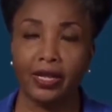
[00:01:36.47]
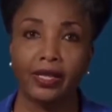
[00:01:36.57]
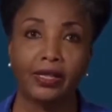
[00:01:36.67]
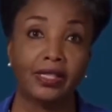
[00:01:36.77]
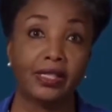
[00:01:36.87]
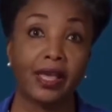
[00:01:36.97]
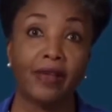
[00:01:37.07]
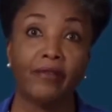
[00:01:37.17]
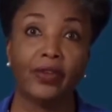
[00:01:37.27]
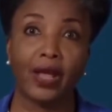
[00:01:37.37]
This
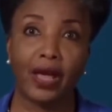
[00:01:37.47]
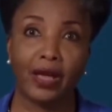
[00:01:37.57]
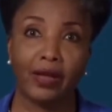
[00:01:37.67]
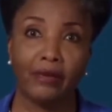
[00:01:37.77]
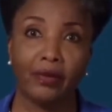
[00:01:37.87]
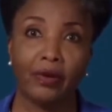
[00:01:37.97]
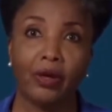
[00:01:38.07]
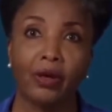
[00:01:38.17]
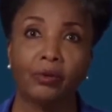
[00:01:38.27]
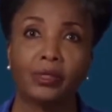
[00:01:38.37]
effort, however,
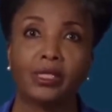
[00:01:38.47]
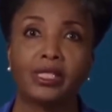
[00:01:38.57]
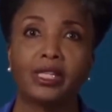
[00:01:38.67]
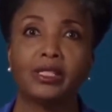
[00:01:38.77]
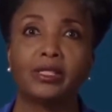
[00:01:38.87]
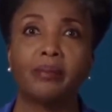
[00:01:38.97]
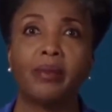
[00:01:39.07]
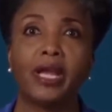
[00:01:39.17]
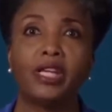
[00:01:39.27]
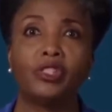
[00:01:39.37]
was dealt a
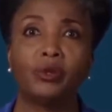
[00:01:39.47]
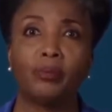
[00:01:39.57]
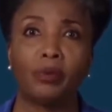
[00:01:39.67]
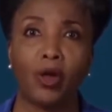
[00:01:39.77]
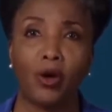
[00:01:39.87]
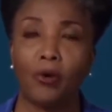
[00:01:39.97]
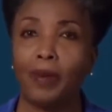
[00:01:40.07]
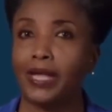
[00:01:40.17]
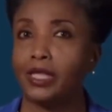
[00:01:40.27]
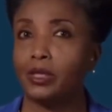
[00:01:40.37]
major blow
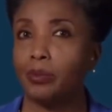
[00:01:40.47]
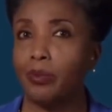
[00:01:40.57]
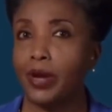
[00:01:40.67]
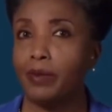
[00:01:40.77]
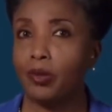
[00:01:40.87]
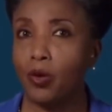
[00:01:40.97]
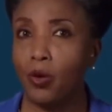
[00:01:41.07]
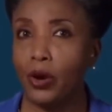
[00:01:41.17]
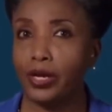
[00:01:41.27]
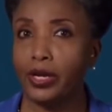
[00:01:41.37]
by the Supreme
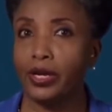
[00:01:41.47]
Court